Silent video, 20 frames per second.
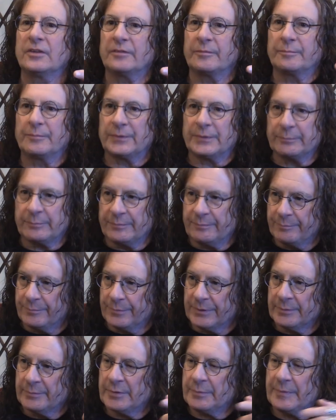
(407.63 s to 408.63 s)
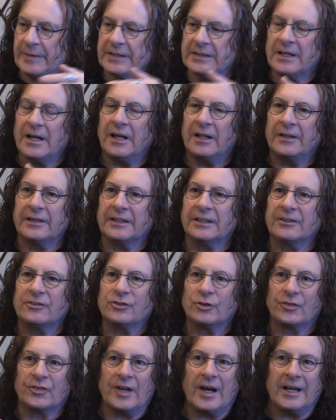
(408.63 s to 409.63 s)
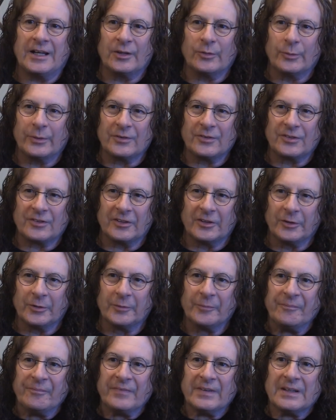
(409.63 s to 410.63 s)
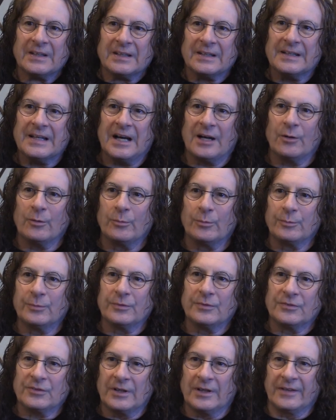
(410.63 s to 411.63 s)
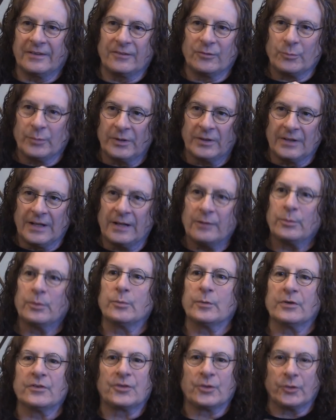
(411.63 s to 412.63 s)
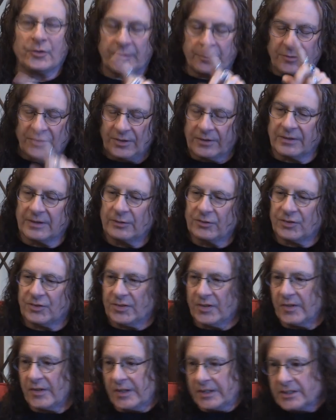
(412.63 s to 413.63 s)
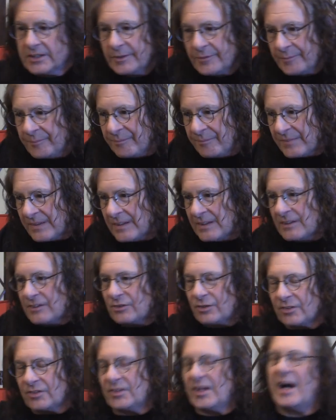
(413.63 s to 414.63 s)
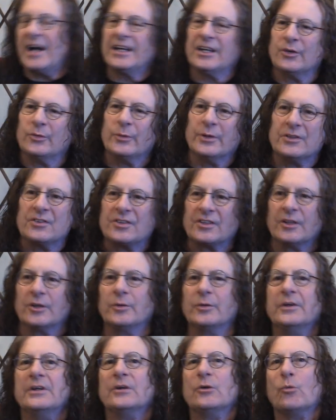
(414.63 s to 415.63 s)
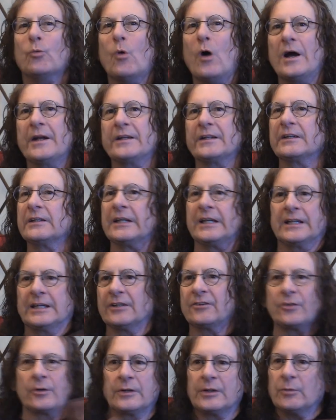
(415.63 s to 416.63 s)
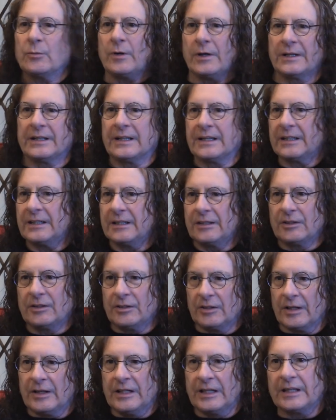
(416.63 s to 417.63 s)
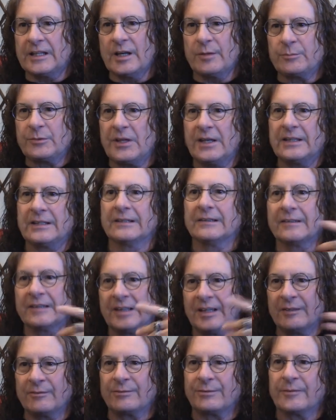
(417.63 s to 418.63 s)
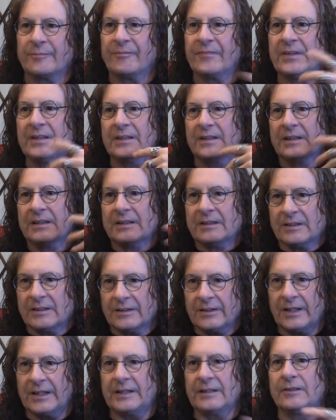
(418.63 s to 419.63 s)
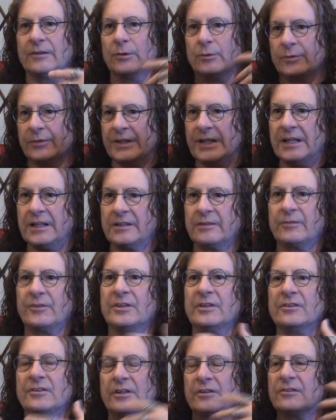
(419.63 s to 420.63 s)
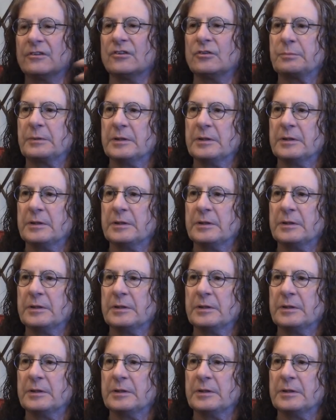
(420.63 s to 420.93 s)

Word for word: the Plymouth Bay Colony and Josiah Winslow, now Jonathan Win- Edward Winslow's, I'm sorry, son. Josiah Winslow wanted land. That's all he wanted, he could, and he kept taking land from the you know, natives, the indigenous